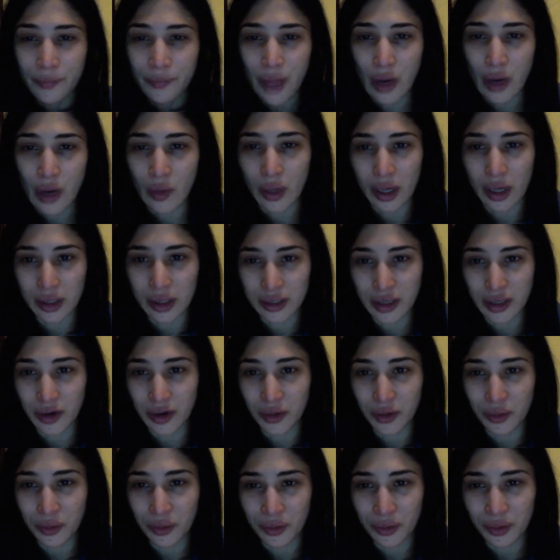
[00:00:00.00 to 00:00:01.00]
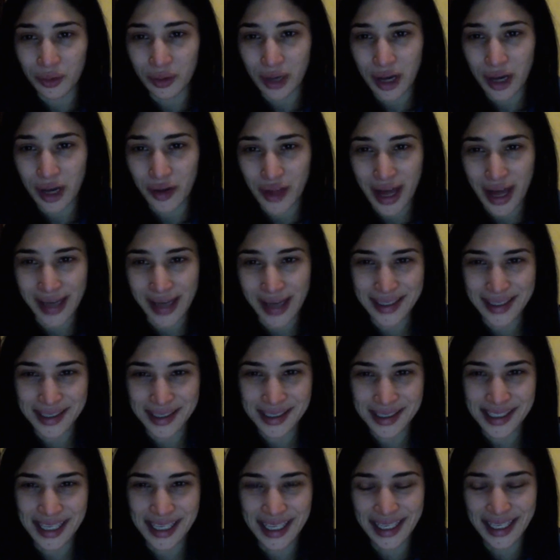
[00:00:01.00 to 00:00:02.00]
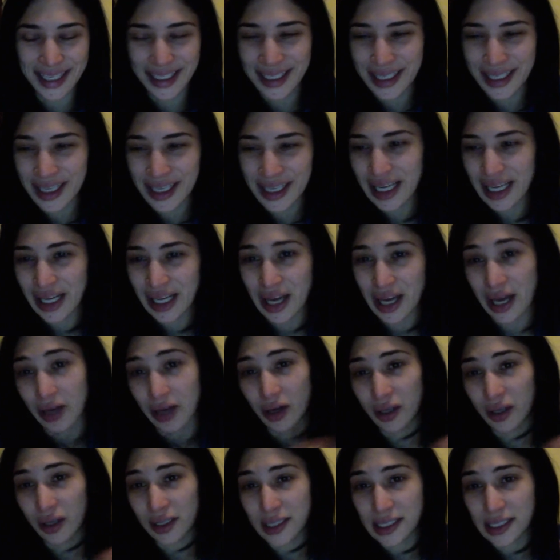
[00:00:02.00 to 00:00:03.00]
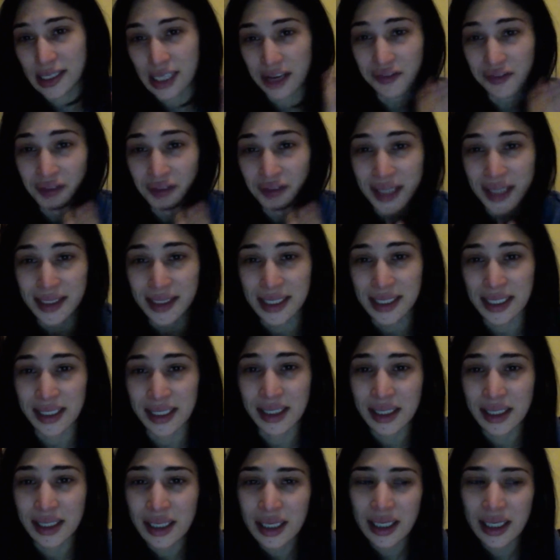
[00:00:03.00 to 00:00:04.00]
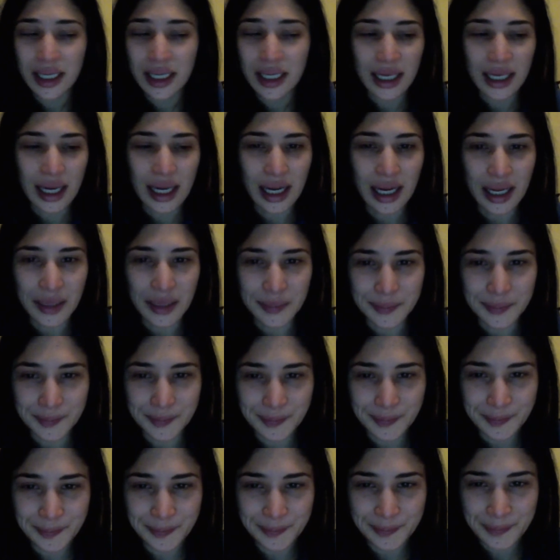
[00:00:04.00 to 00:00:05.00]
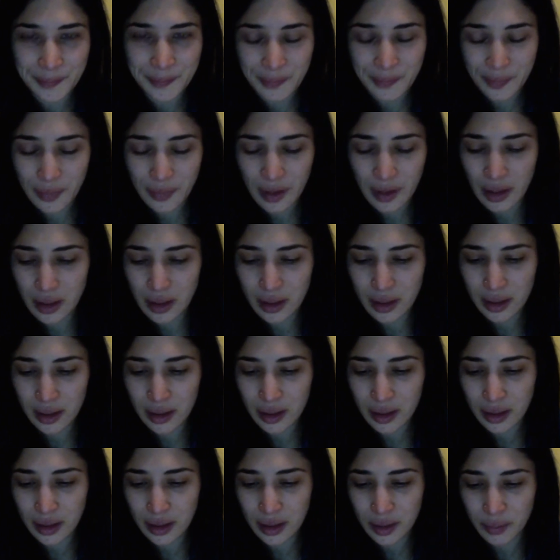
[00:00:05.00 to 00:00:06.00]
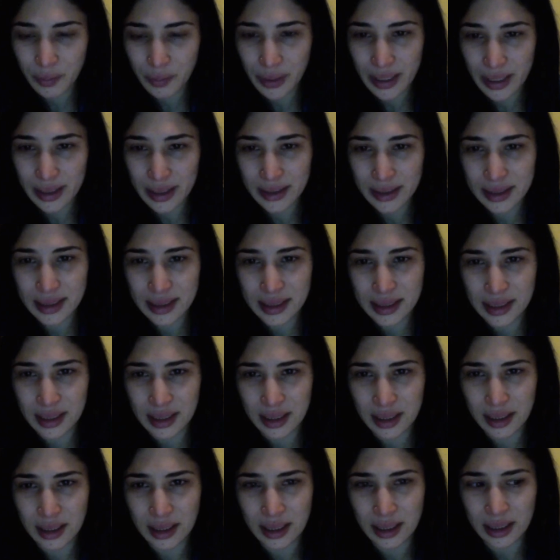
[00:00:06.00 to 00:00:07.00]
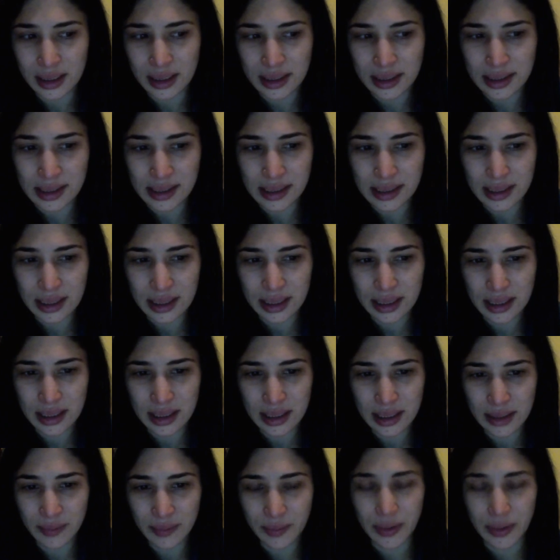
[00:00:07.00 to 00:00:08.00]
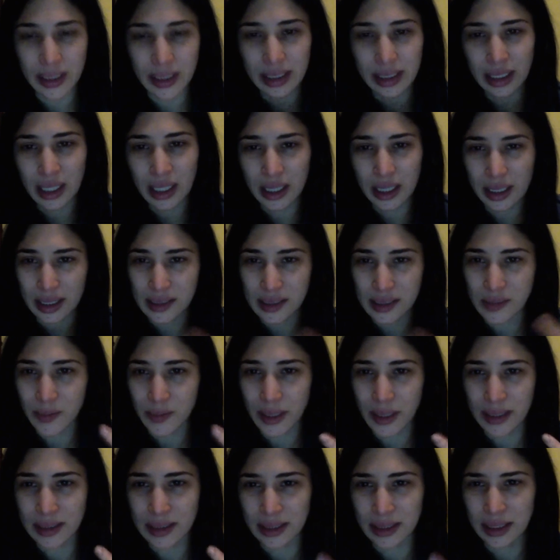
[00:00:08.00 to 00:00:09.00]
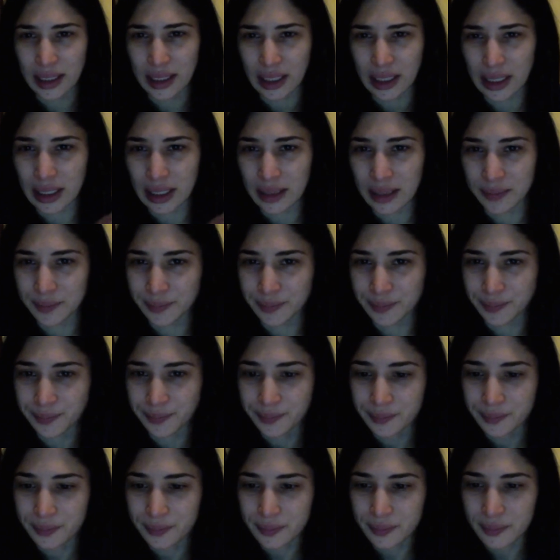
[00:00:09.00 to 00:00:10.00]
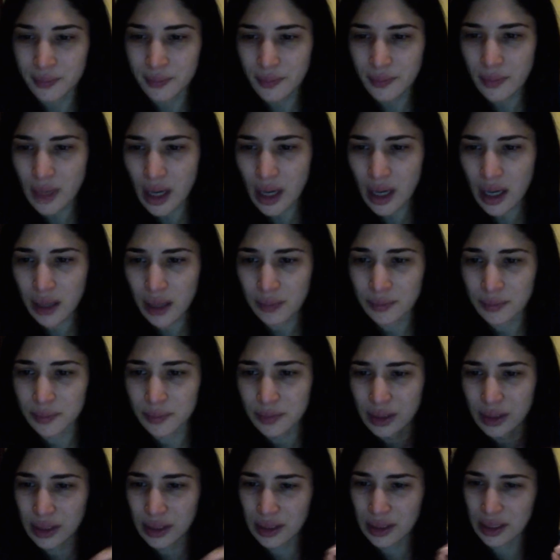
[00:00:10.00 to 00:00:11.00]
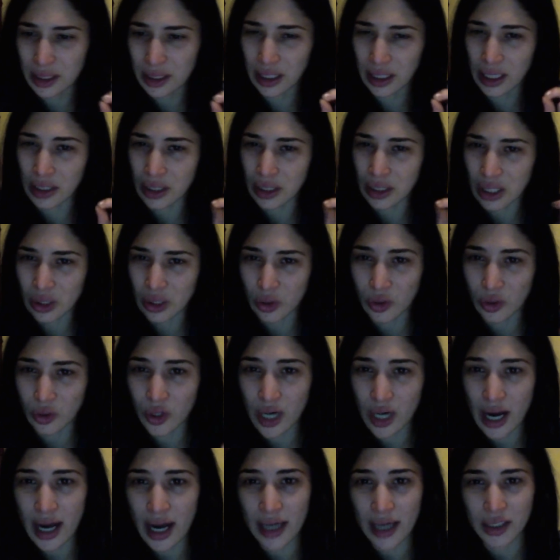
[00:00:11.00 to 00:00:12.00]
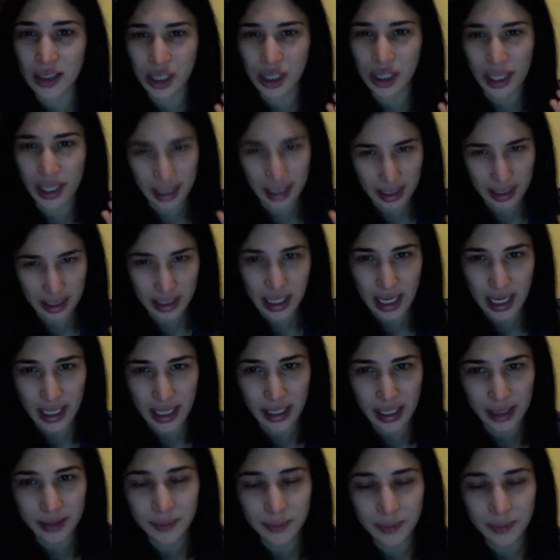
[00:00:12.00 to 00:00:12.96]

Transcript: We all know how that is. I call it CFSE. Um, but it's been unexpectedly a little crash like at night,